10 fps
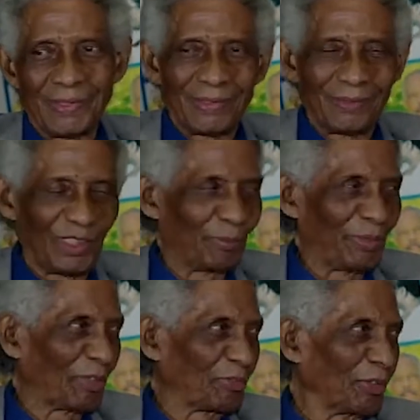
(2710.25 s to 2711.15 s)
Well, if
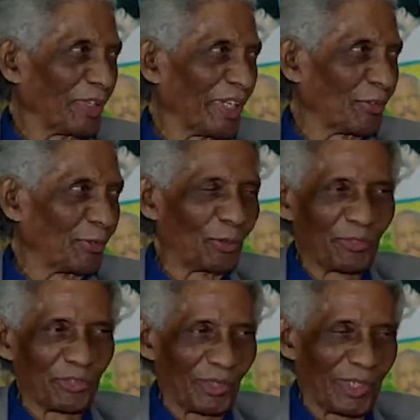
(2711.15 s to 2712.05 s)
you guys know that room,
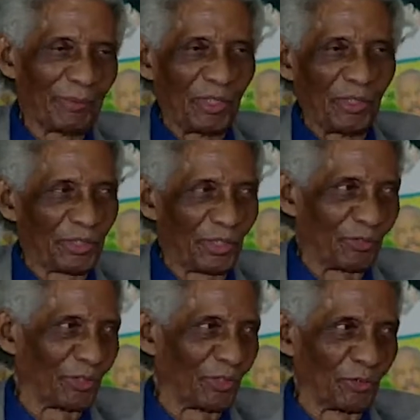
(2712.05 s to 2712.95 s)
the third
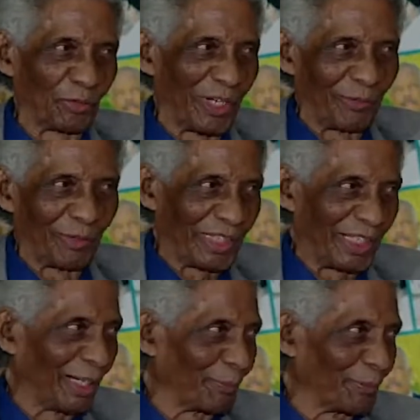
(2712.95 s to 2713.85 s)
floor is where everything
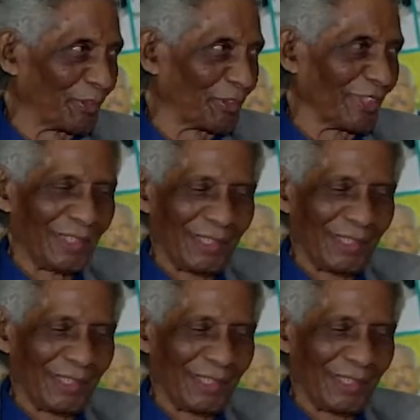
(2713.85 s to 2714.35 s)
happens.